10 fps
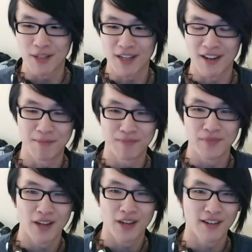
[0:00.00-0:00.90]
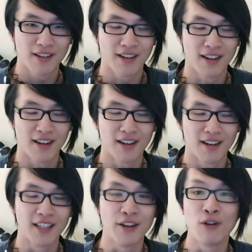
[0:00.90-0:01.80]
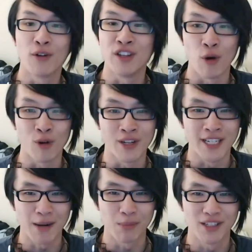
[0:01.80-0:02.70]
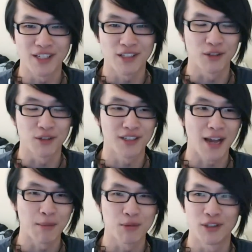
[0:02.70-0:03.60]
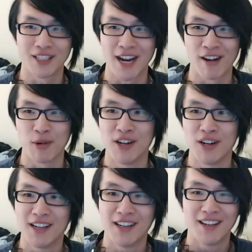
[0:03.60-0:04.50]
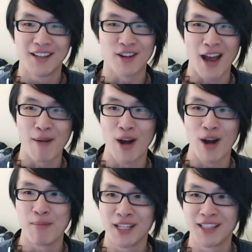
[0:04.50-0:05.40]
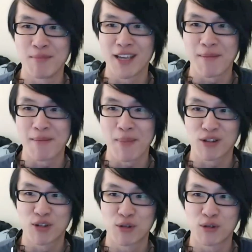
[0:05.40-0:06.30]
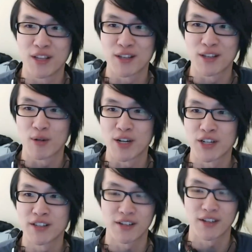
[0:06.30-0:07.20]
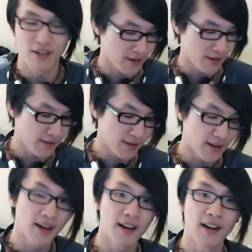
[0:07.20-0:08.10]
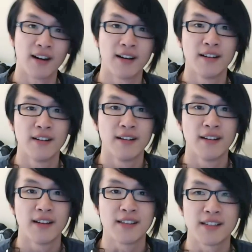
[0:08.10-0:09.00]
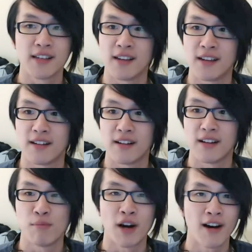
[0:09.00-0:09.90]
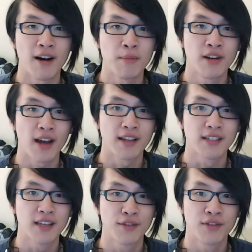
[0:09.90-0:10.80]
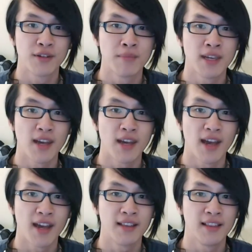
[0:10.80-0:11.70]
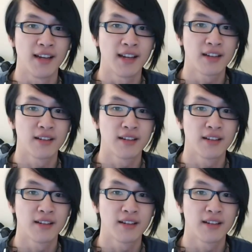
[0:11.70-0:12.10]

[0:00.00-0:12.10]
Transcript: uh, uh, Lenovo Yoga tablets look absolutely terrible. Sorry, I'm rambling. Let me get back to this question. So uh, let's see. Mohammed has given me a link